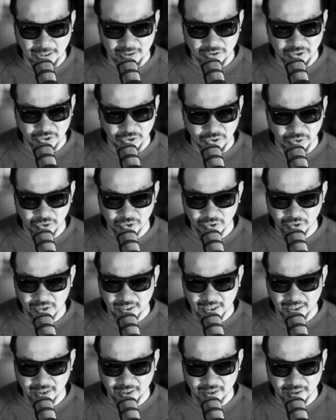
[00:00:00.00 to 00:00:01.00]
use on
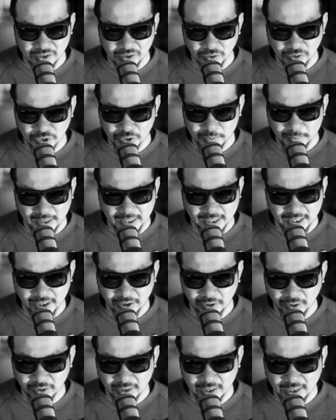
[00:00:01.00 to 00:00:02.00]
their social
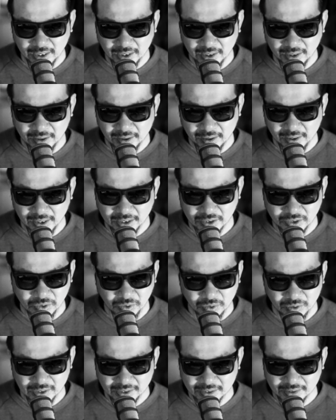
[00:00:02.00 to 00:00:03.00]
media, on their
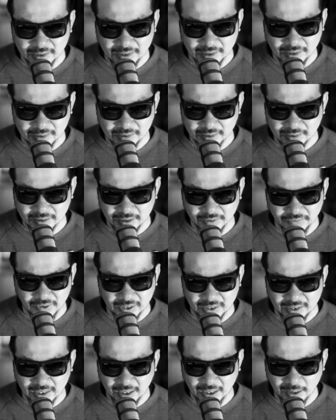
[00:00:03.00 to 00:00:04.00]
escort listings and stuff
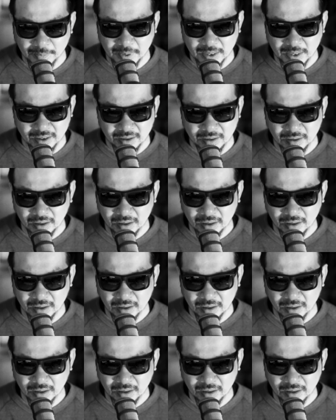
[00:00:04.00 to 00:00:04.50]
like that. I mean,